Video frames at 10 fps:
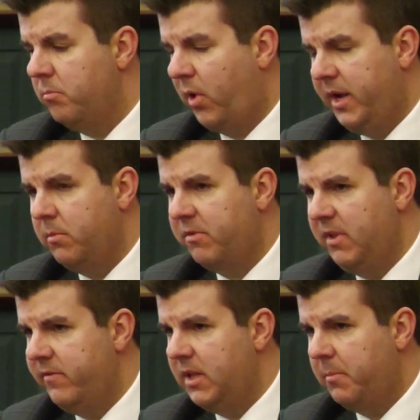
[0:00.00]
Brandon was
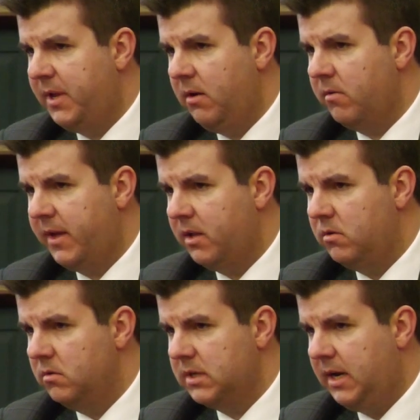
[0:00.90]
living up here that
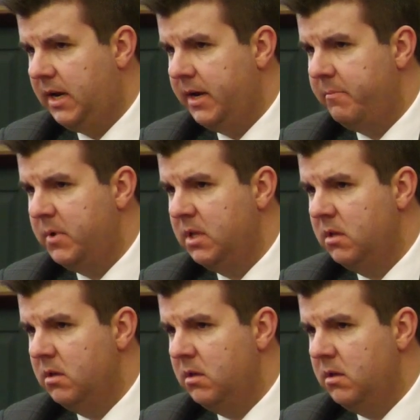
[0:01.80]
whole time
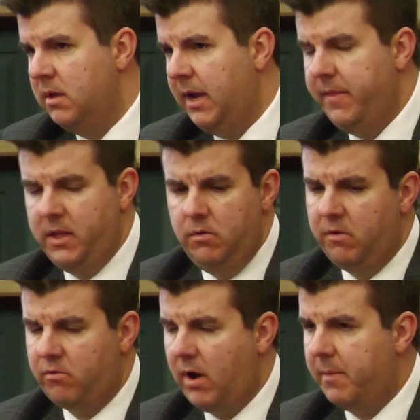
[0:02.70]
and then you
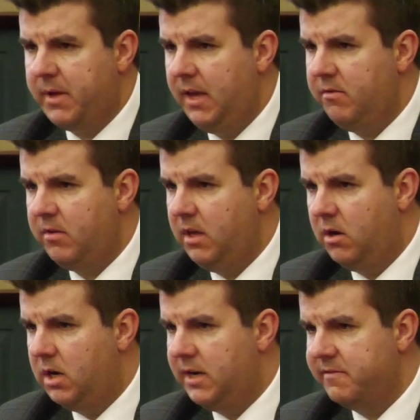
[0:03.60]
just dropped KC
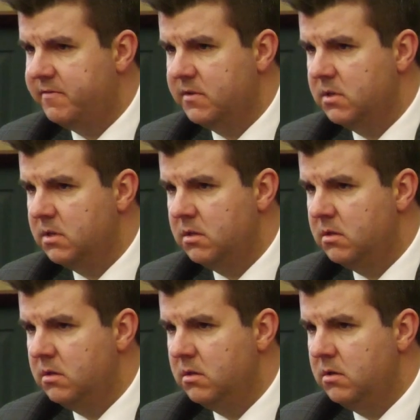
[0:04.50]
off.
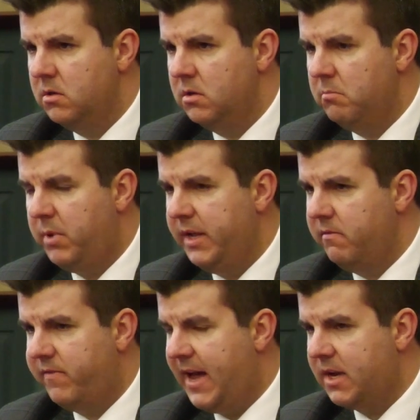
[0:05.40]
But
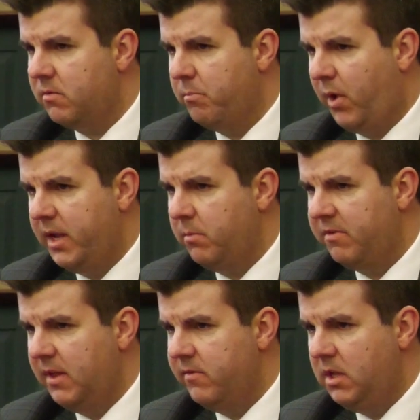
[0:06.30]
in fact, Brandon
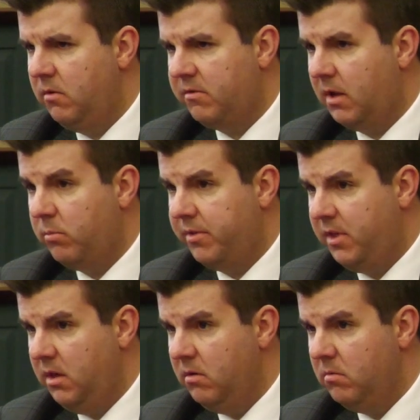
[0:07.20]
was living, you said, with
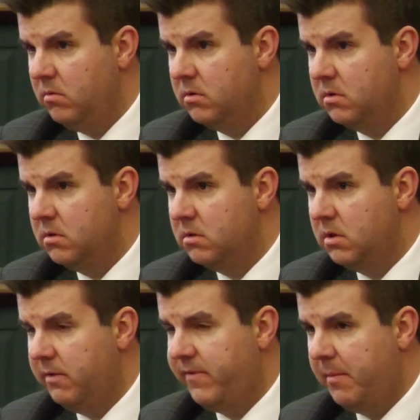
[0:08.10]
you
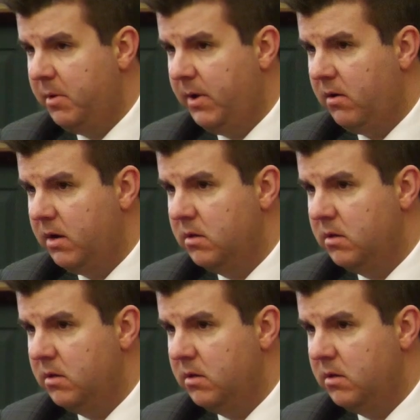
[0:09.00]
in February?